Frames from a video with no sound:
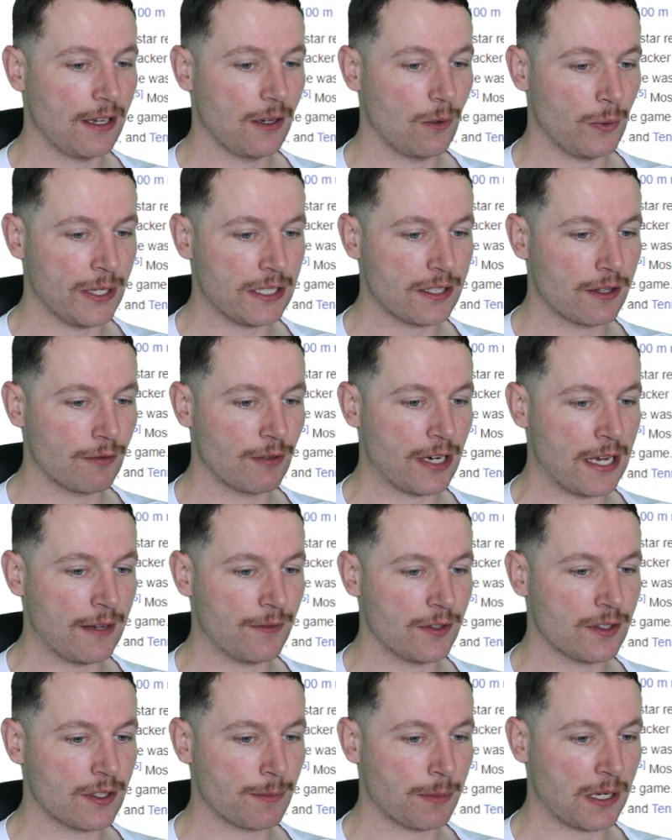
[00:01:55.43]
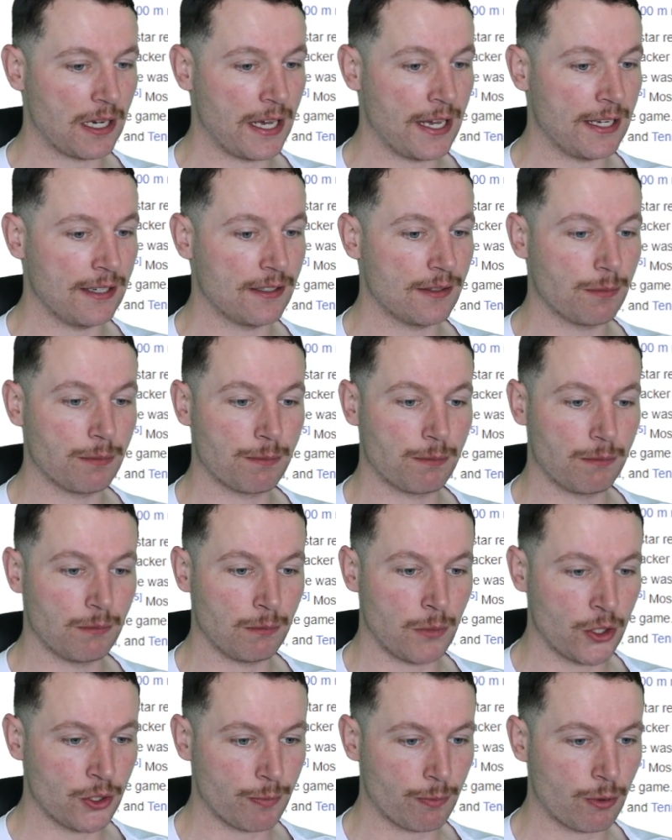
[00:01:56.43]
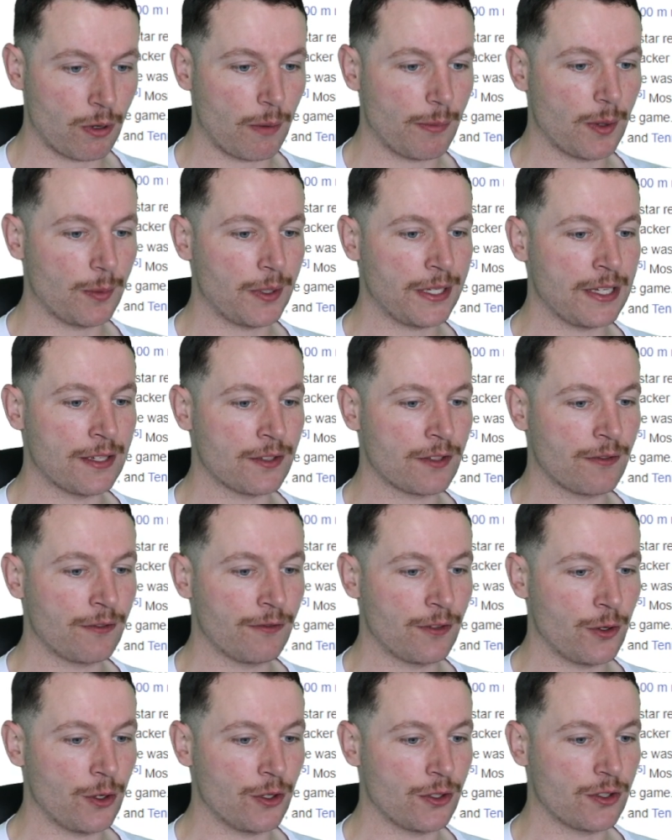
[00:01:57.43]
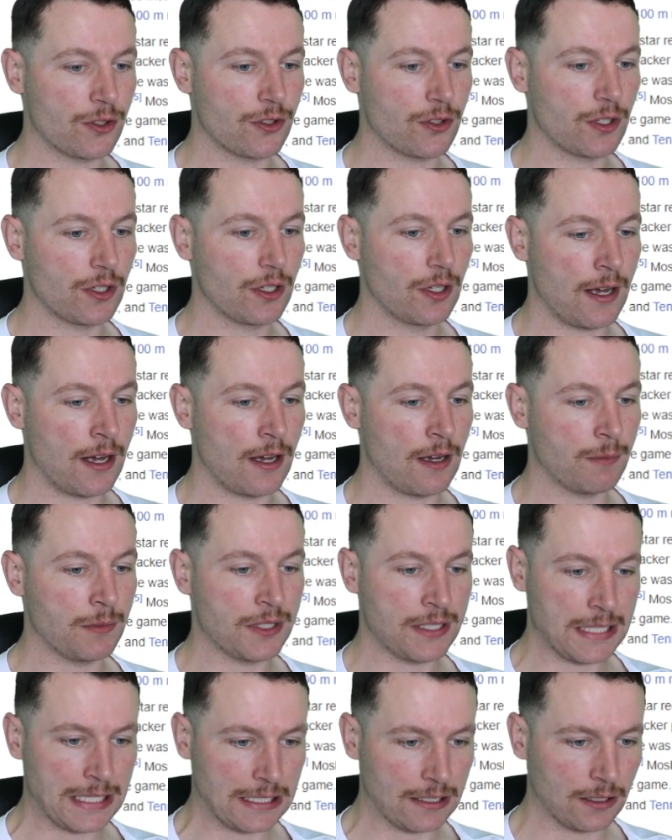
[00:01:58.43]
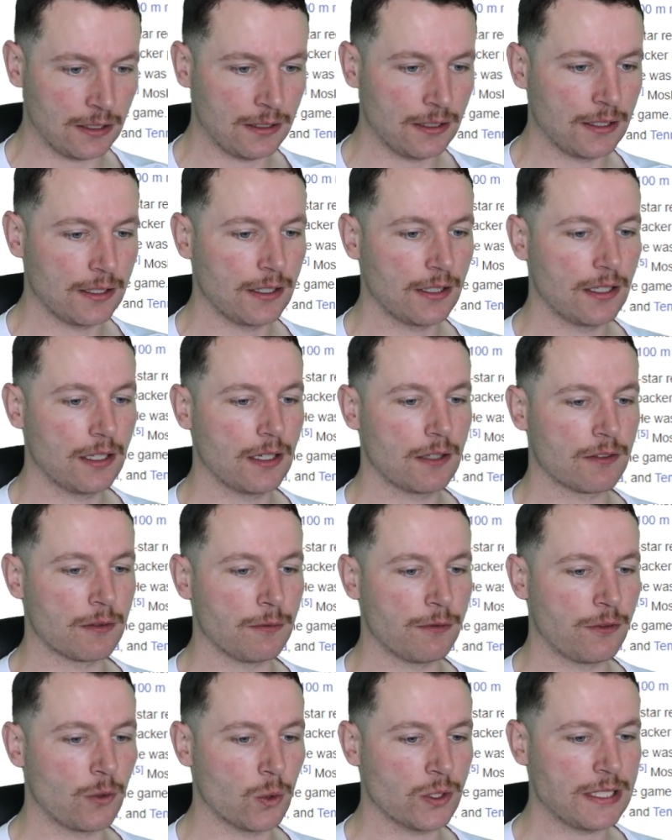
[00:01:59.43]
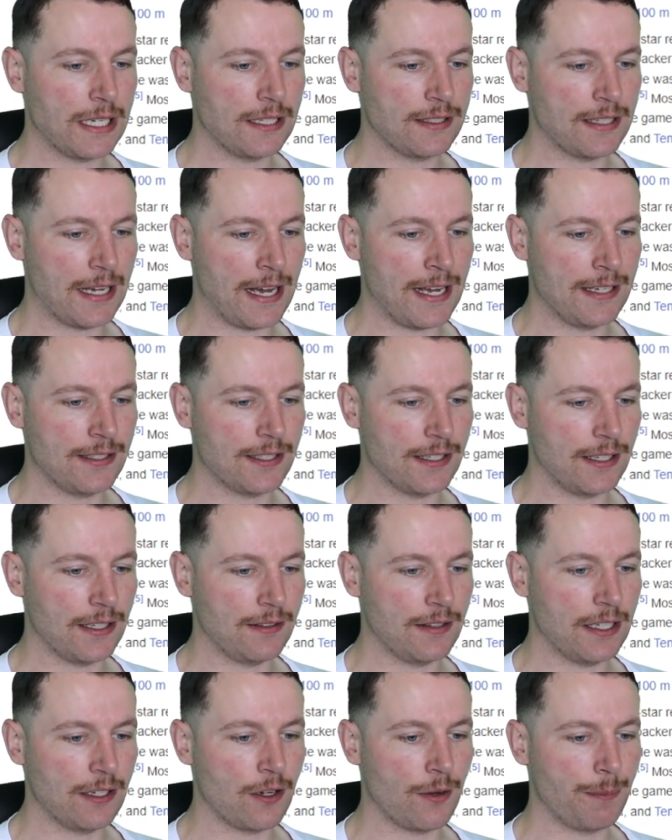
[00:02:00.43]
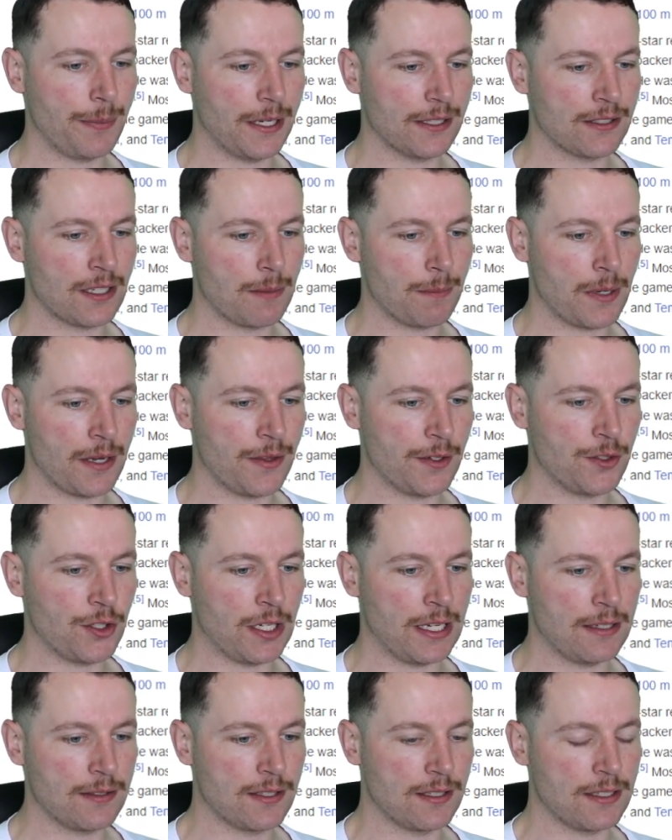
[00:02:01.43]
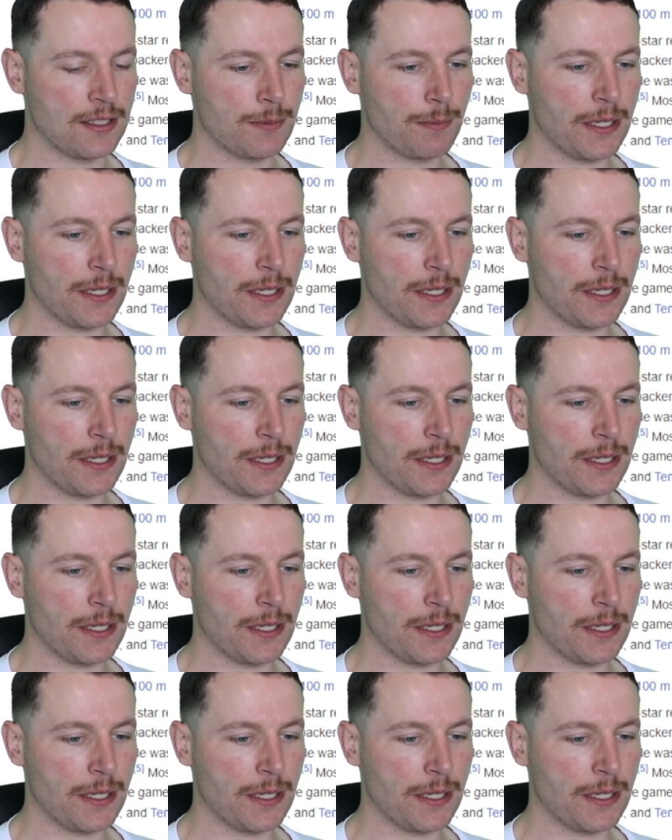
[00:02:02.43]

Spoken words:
Went to the Ravens, played most probably his first deal from 14 to 18, then got picked up by the Jets, and he's